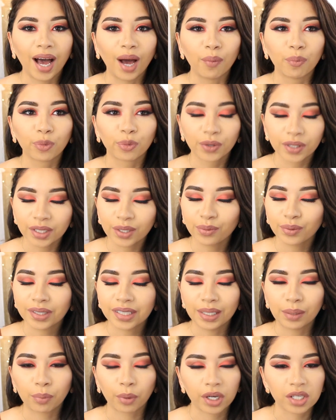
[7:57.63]
I'm really
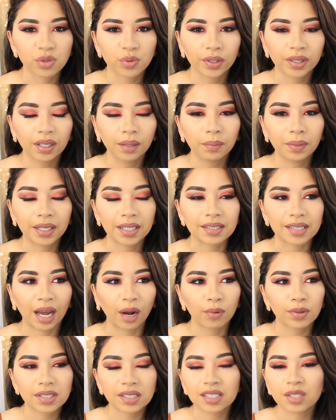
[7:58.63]
really impressed with it, because
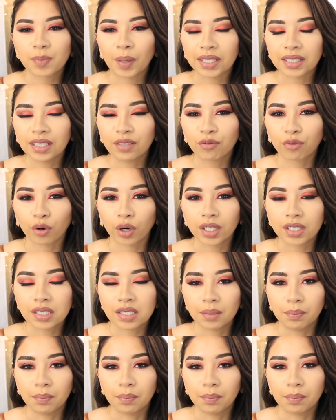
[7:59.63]
I was expecting for it